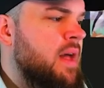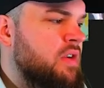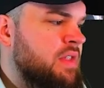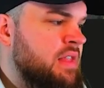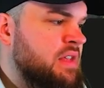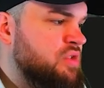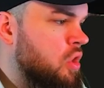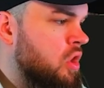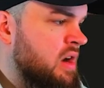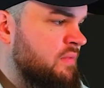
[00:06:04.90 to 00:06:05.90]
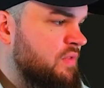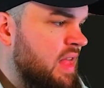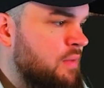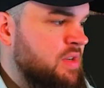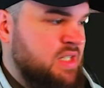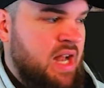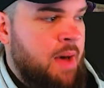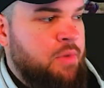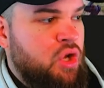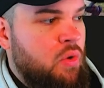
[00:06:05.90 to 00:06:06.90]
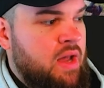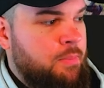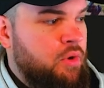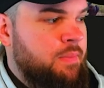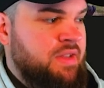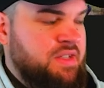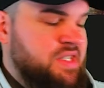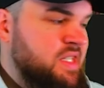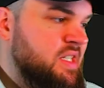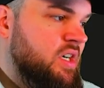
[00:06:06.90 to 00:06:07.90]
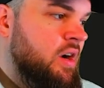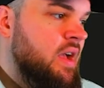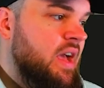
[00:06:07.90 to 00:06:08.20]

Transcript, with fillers: than this card, and for that reason, I'm going to go ahead and put him in the C tier.